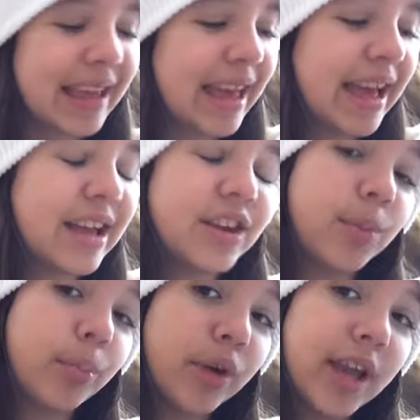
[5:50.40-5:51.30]
and
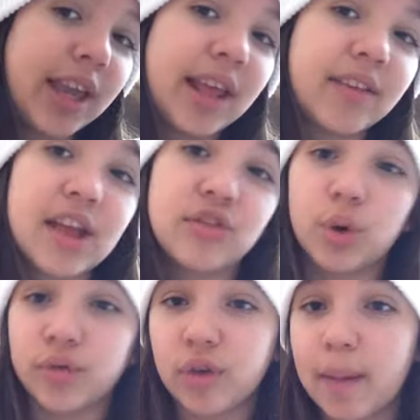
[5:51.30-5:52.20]
her breed is a
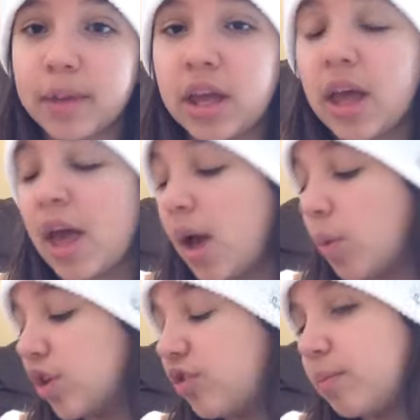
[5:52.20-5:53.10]
dwarf rabbit,
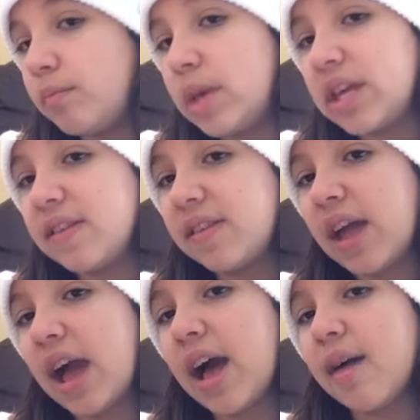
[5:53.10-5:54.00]
which means
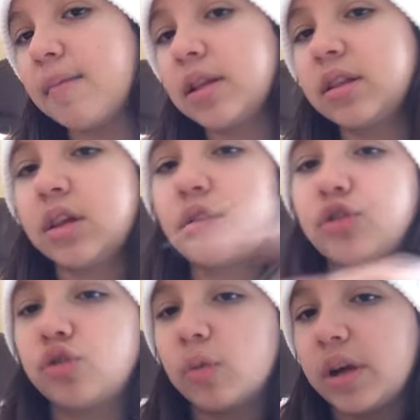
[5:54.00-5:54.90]
they have little
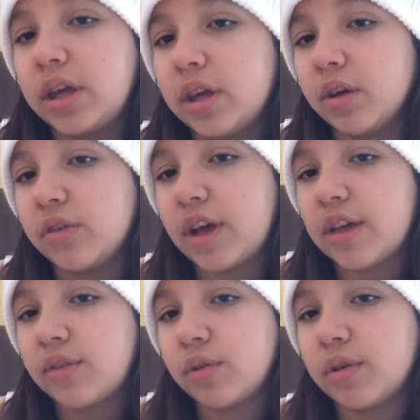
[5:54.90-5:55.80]
short ears,
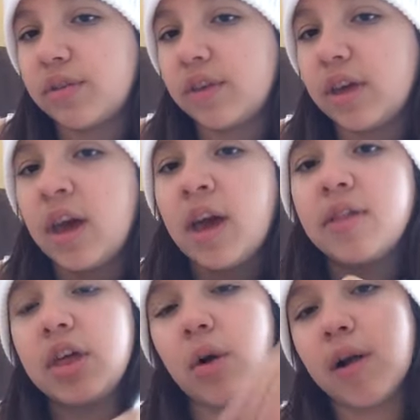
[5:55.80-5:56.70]
as you can see.
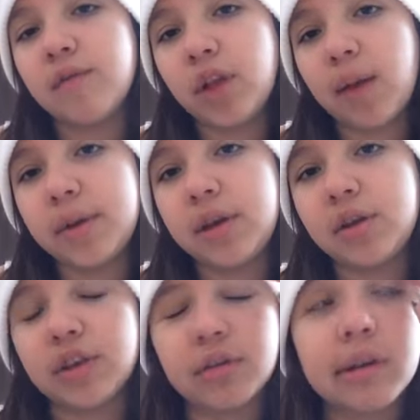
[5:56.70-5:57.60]
They don't have floppy
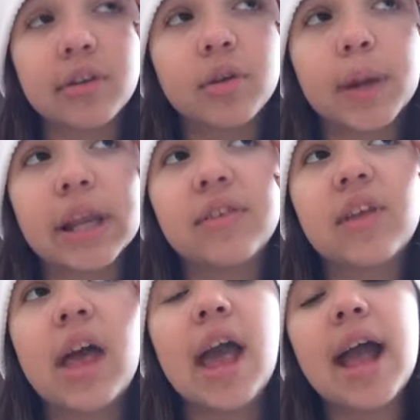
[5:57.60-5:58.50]
ears like regular
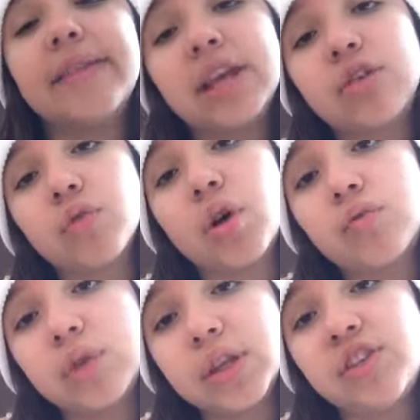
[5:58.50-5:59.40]
bunnies, and they
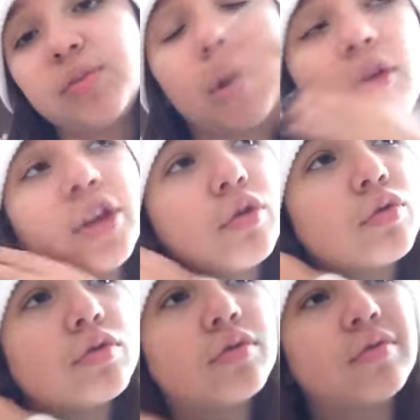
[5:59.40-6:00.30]
grow really small. They
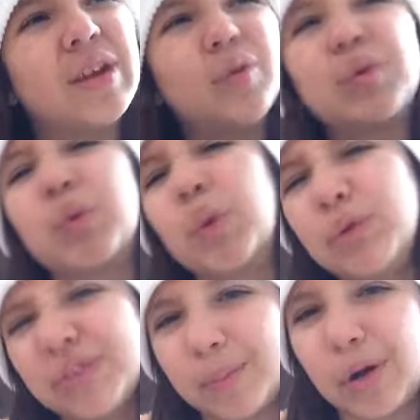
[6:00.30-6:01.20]
don't
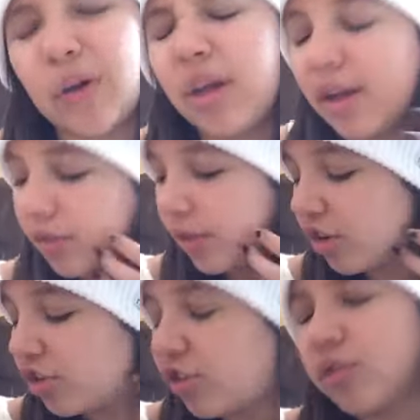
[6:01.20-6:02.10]
grow small.
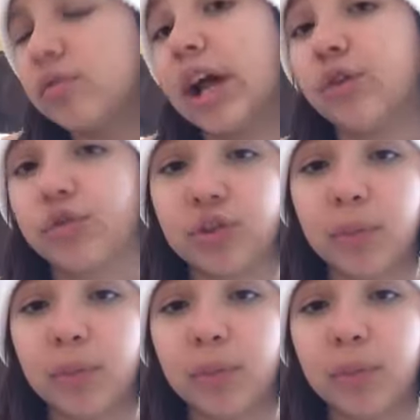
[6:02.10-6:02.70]
They're just naturally